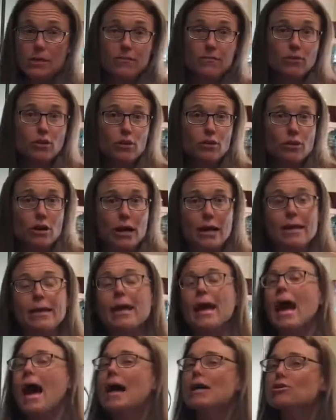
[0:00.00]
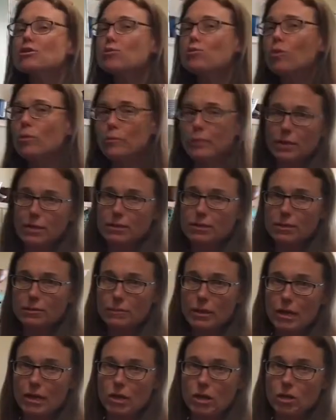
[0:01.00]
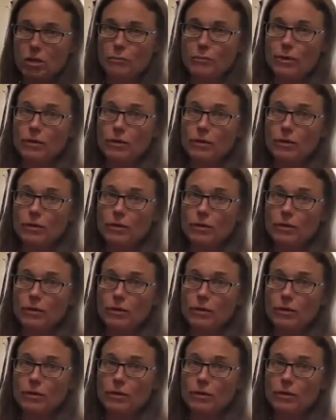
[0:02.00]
if you're a casual pizza maker,